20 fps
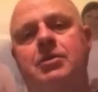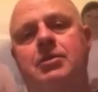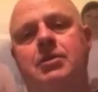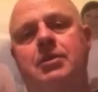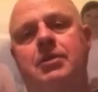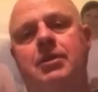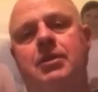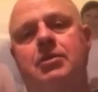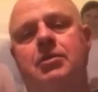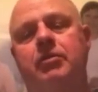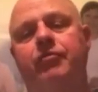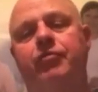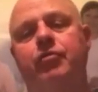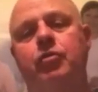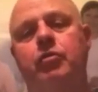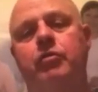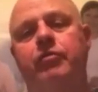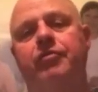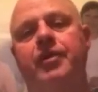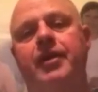That's a
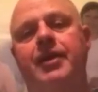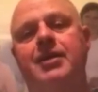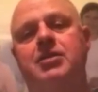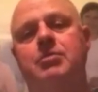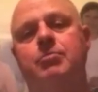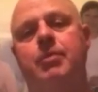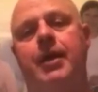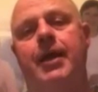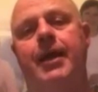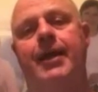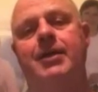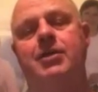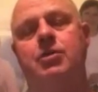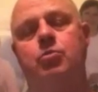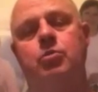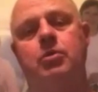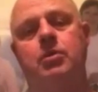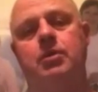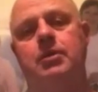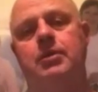full face mask
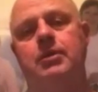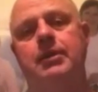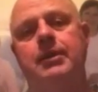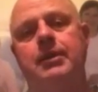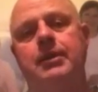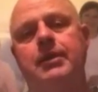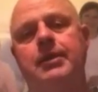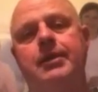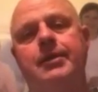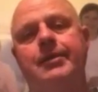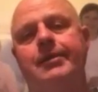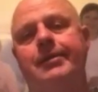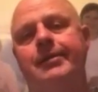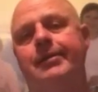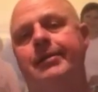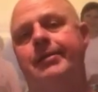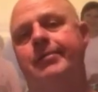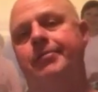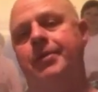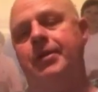with
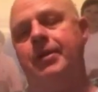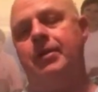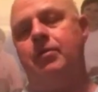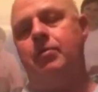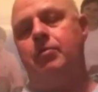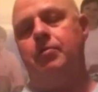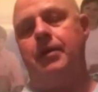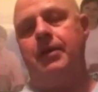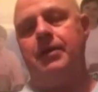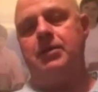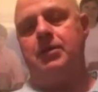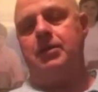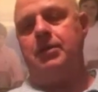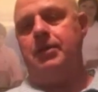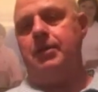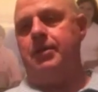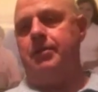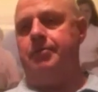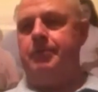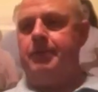basically
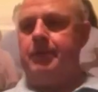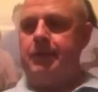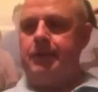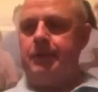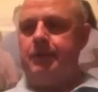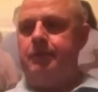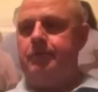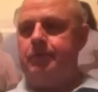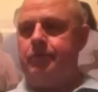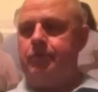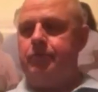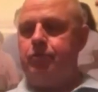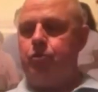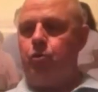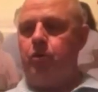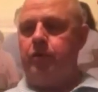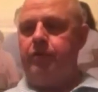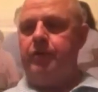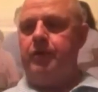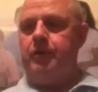a
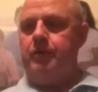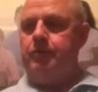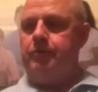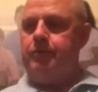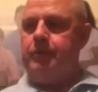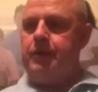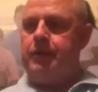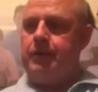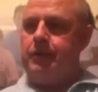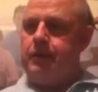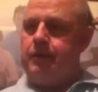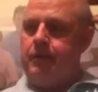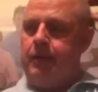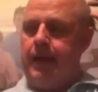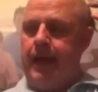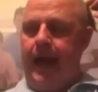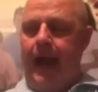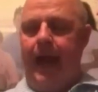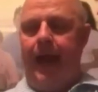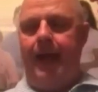sort of a
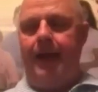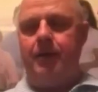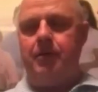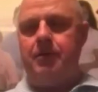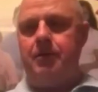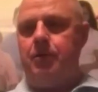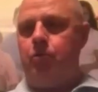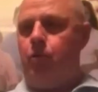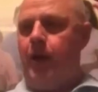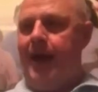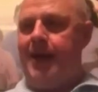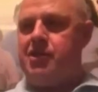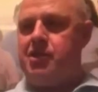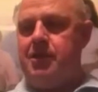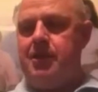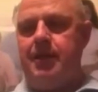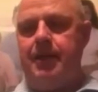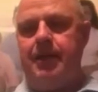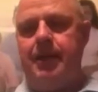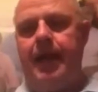hat, a
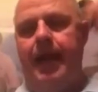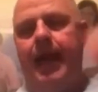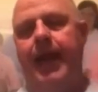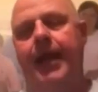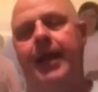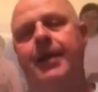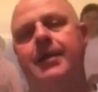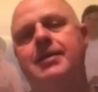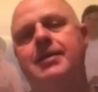ratcheting hat.